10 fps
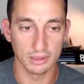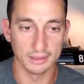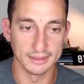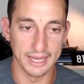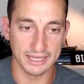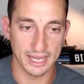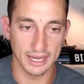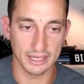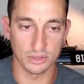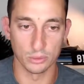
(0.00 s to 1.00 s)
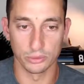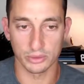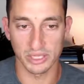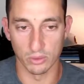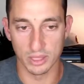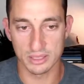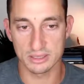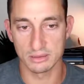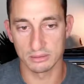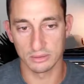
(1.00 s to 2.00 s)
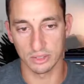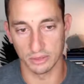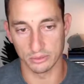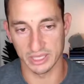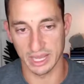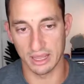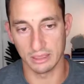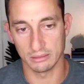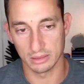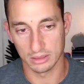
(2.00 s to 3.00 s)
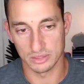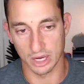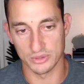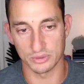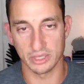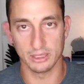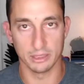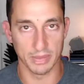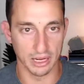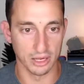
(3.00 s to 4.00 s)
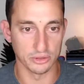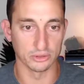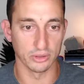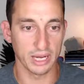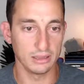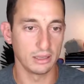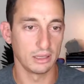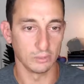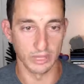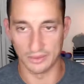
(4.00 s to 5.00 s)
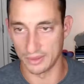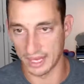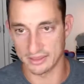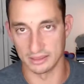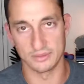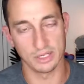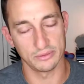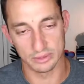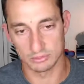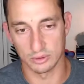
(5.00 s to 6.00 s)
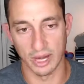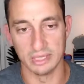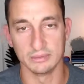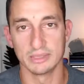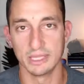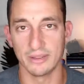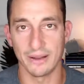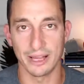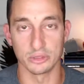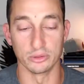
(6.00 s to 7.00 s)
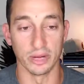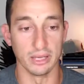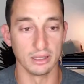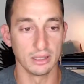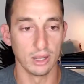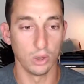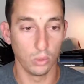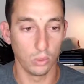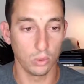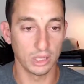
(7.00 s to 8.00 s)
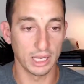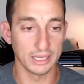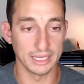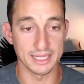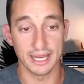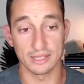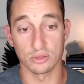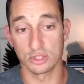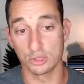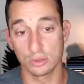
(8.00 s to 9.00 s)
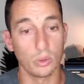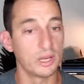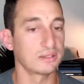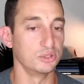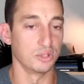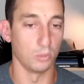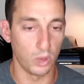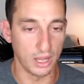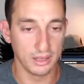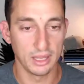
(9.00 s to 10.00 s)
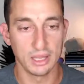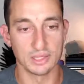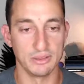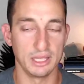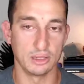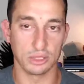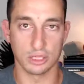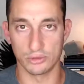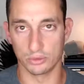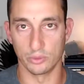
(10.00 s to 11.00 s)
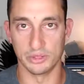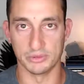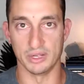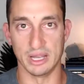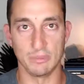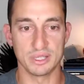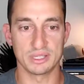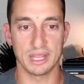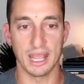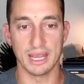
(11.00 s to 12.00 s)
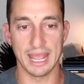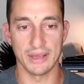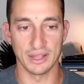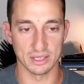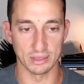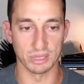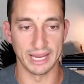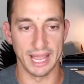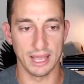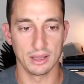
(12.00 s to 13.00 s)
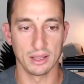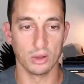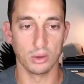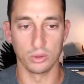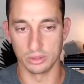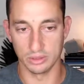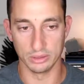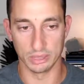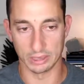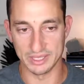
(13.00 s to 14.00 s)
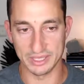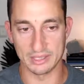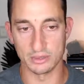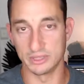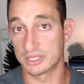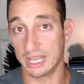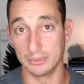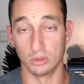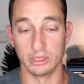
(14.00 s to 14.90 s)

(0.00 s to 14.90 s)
get 10x on all 3 coins, 33k times 3, about 100 grand. We had the 1,000 left over. Great. Here's our 100 grand. Or get 10x on 2 coins, lose on 1. So then you got to go through all the different numbers and how that's going to play out. Or like we said, do we just keep it all in